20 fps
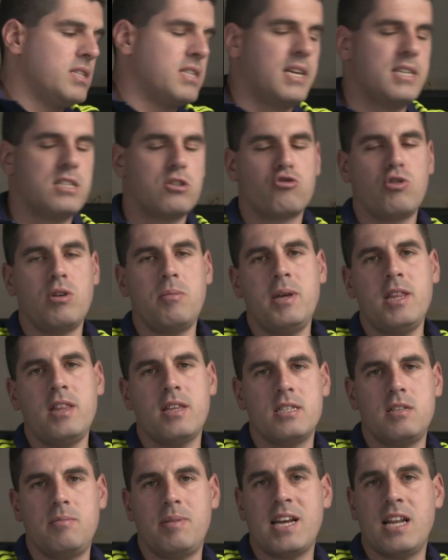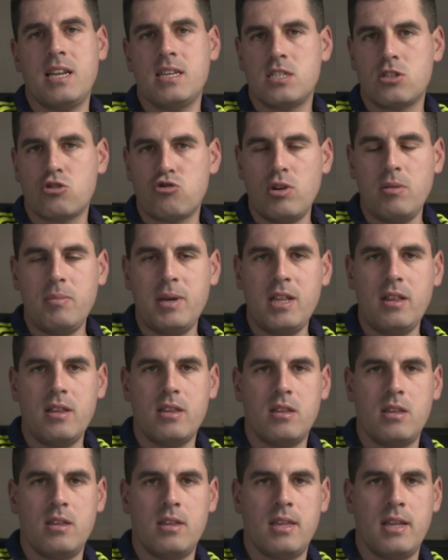is a streaming, the typical
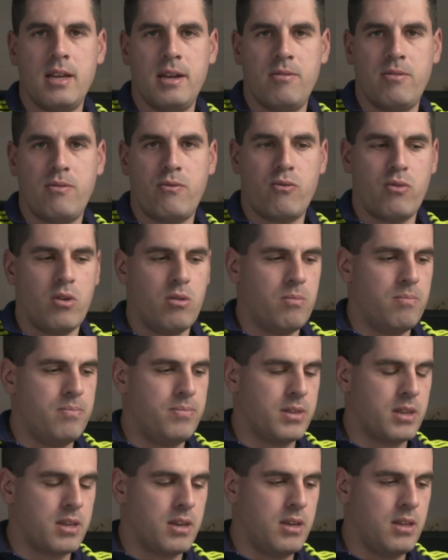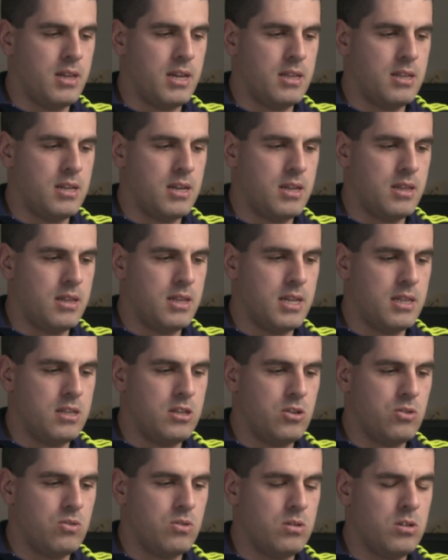streaming from
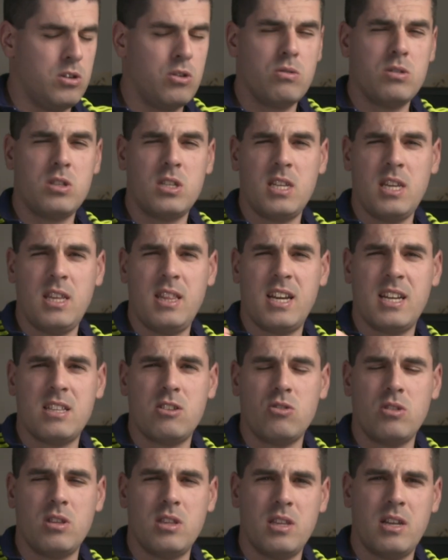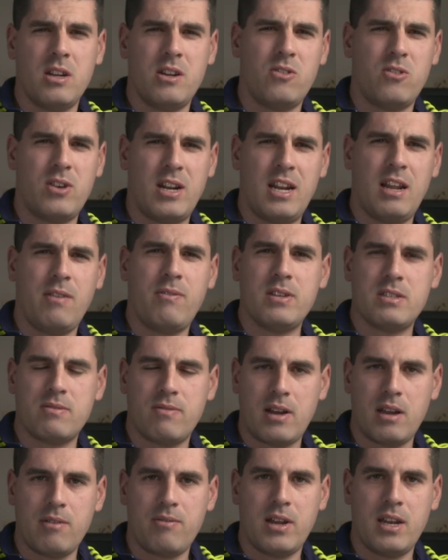that you could see that on an
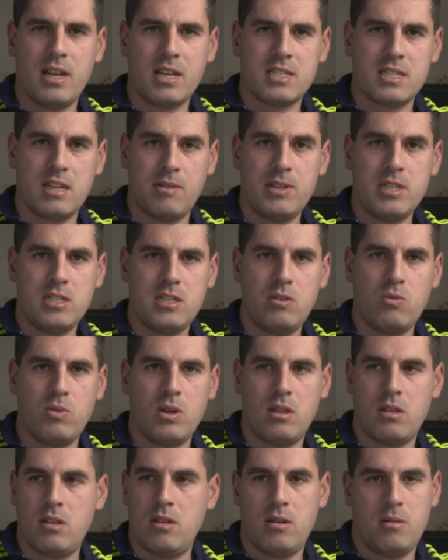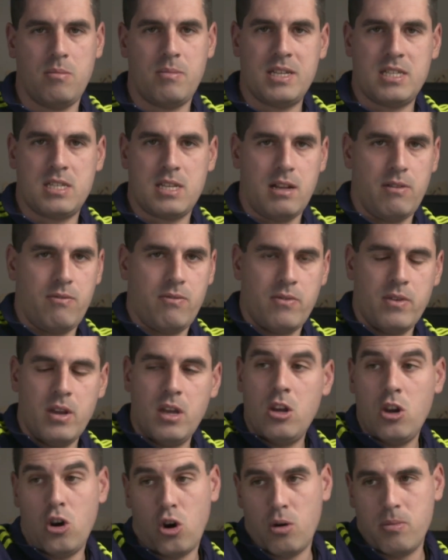FS5 and X70 with myself
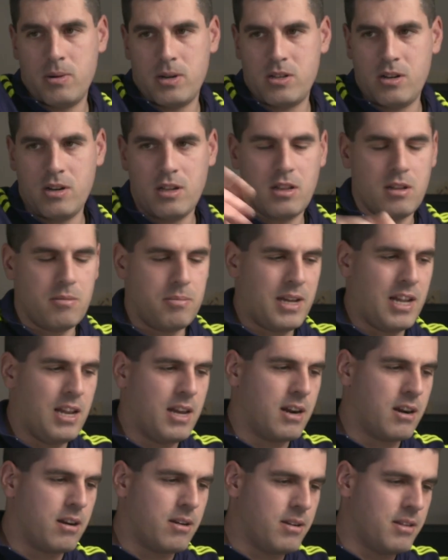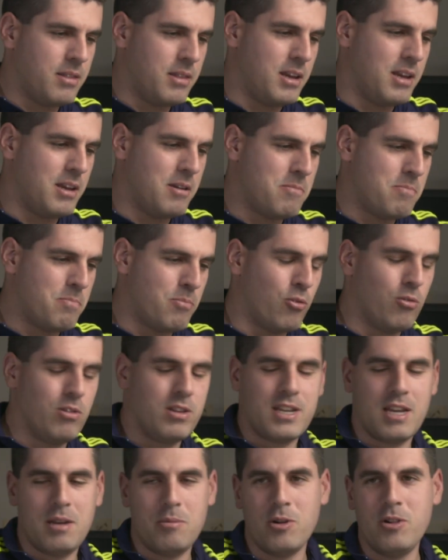over there in the billiard pool
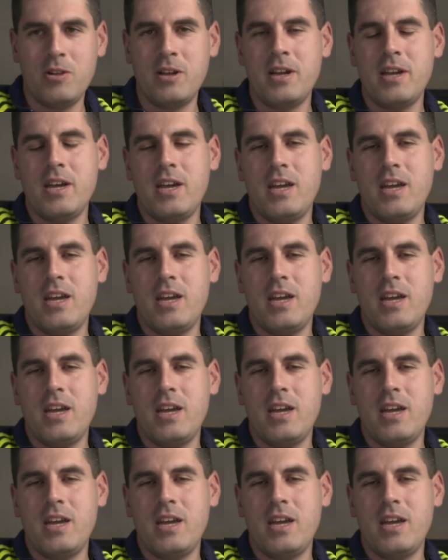table,